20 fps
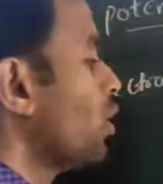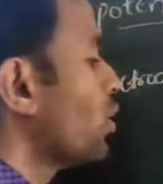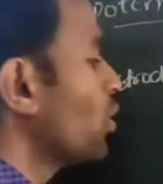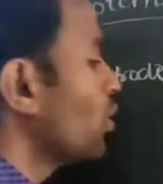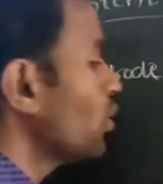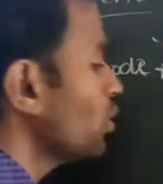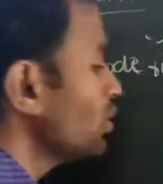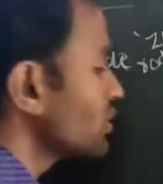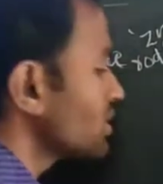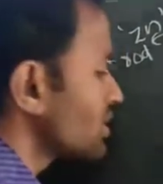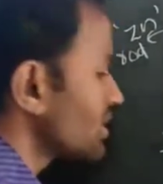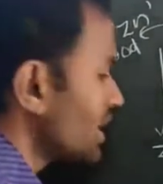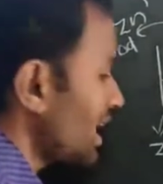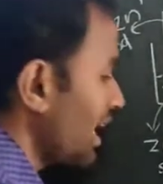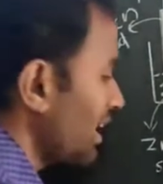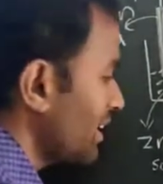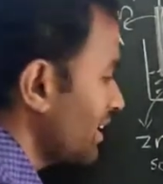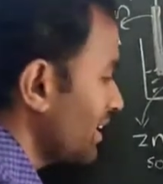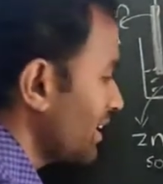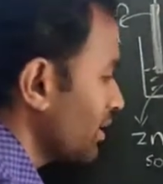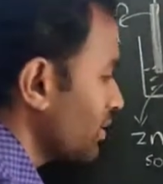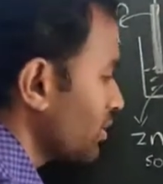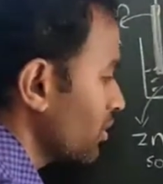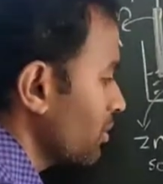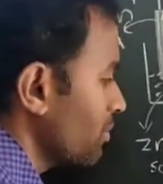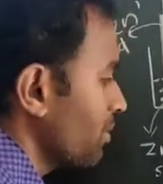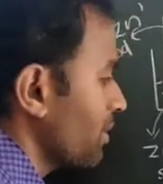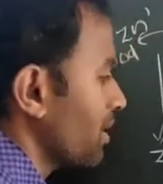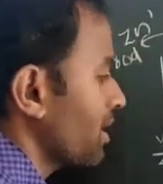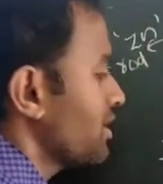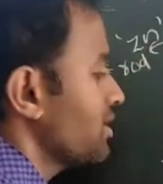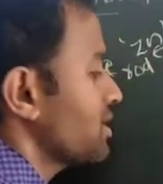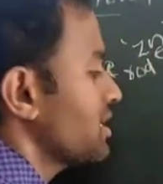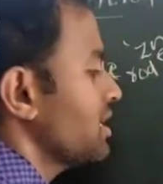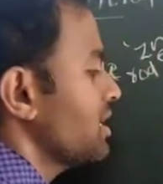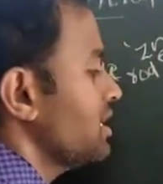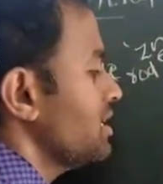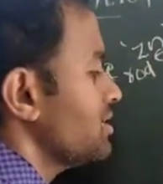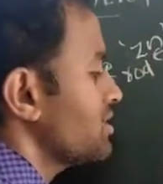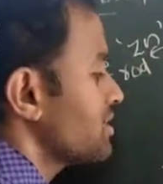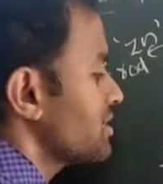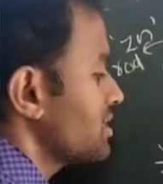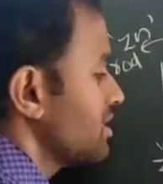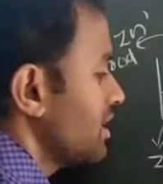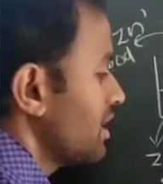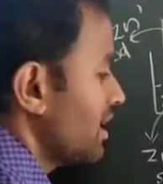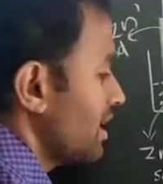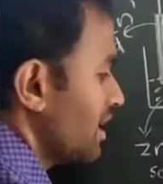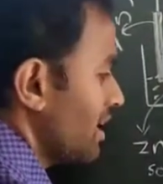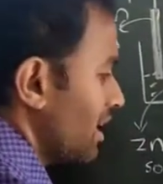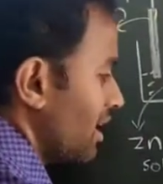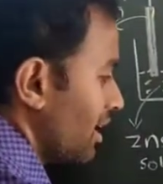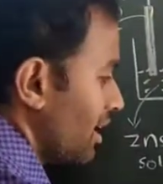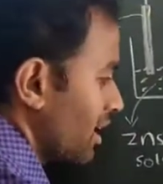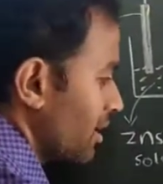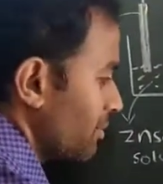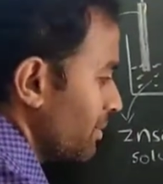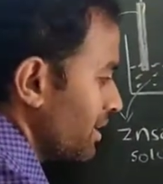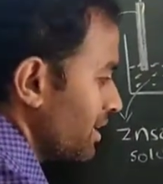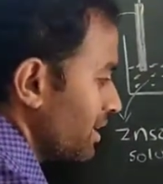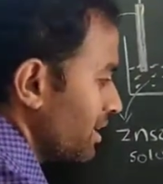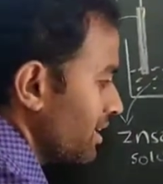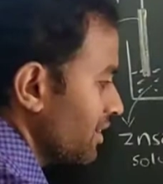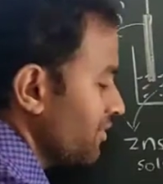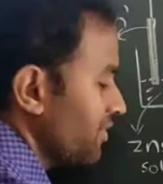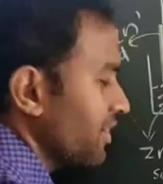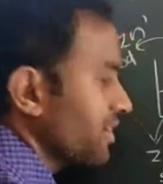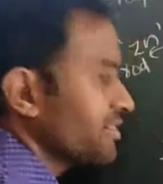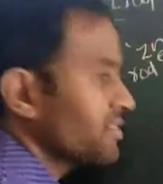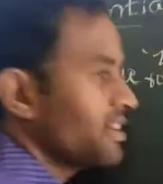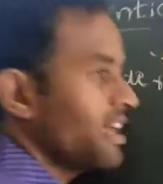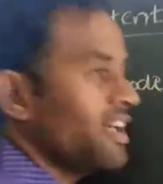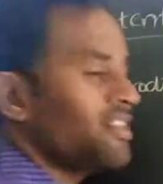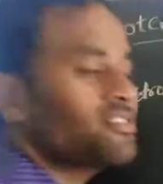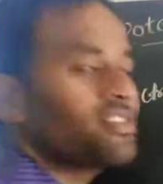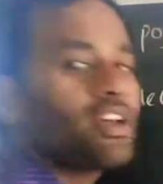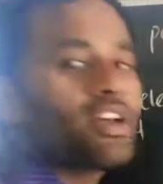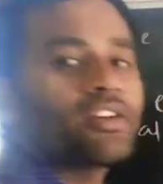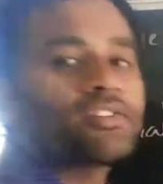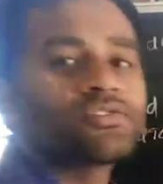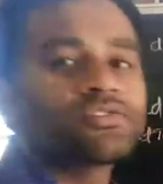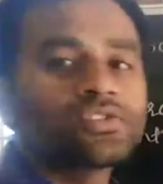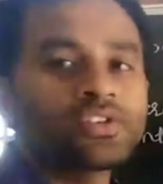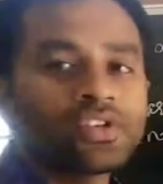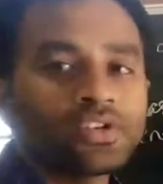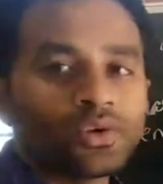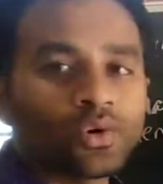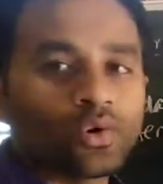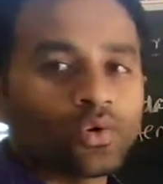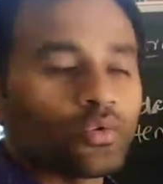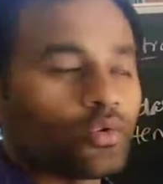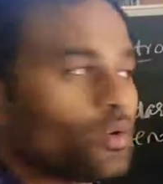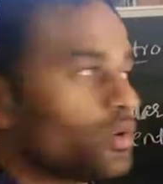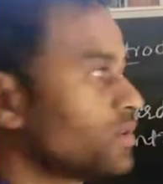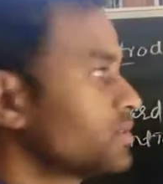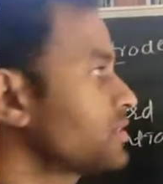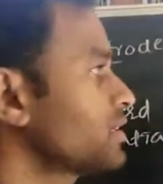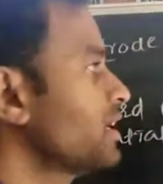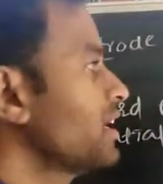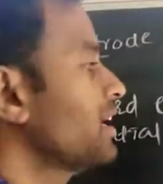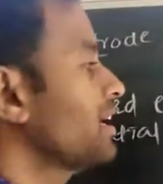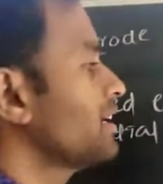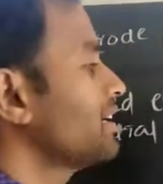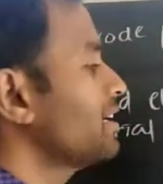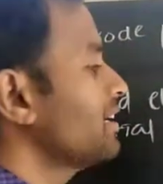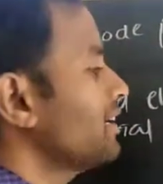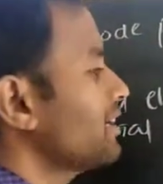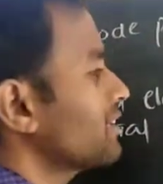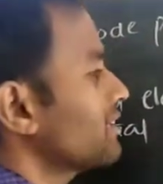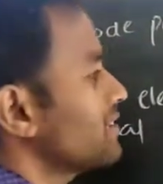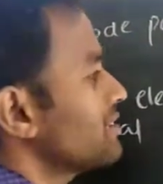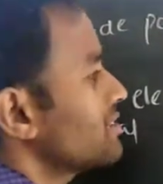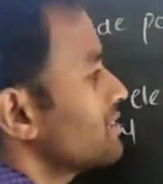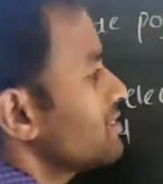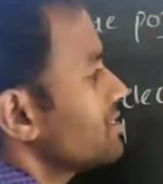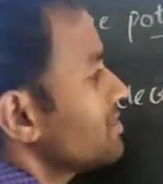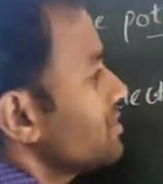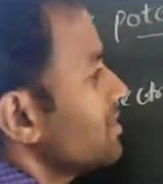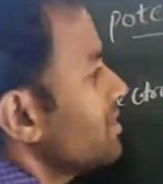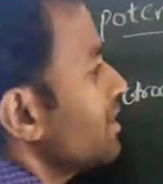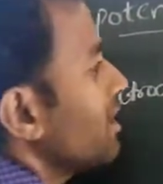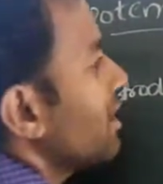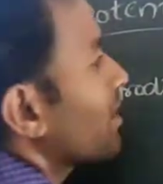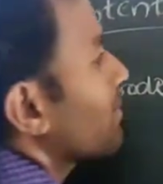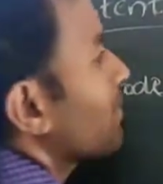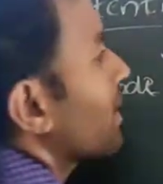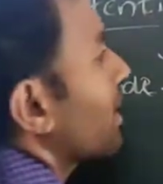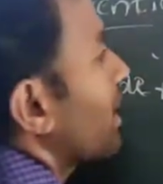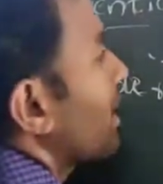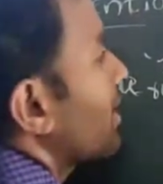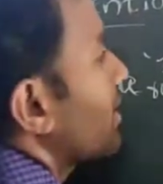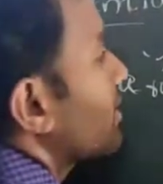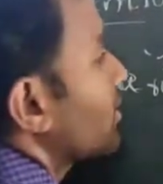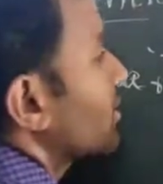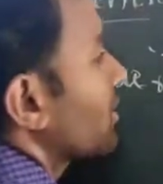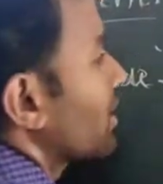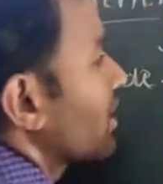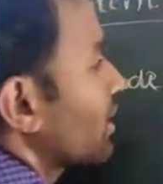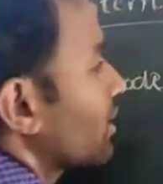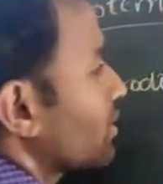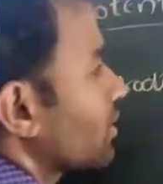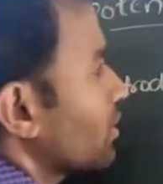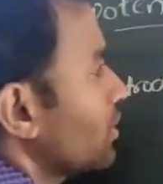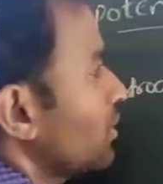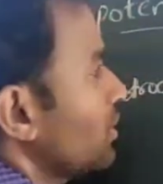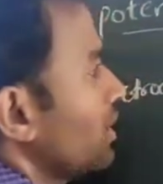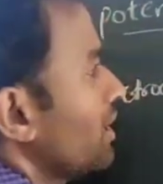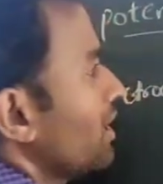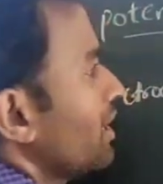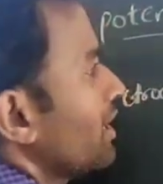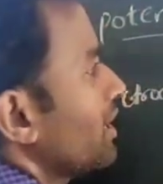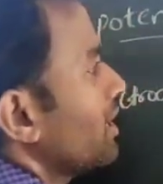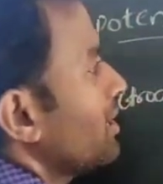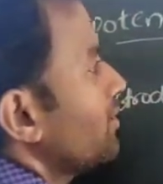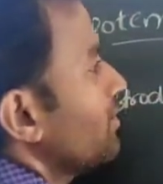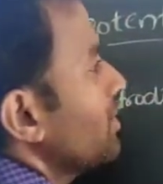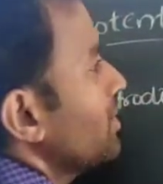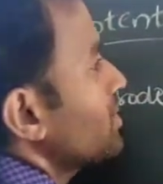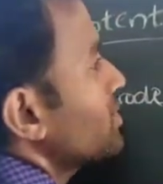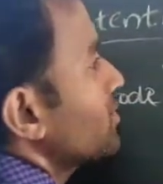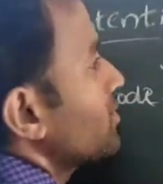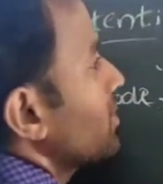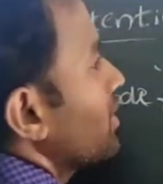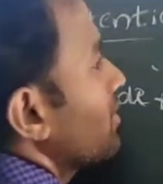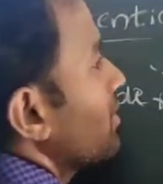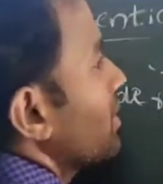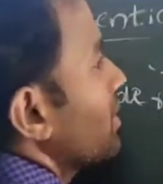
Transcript: whose standard electrode potential is arbitrarily fixed as 0 volts. Here this is the normal hydrogen electrode in which we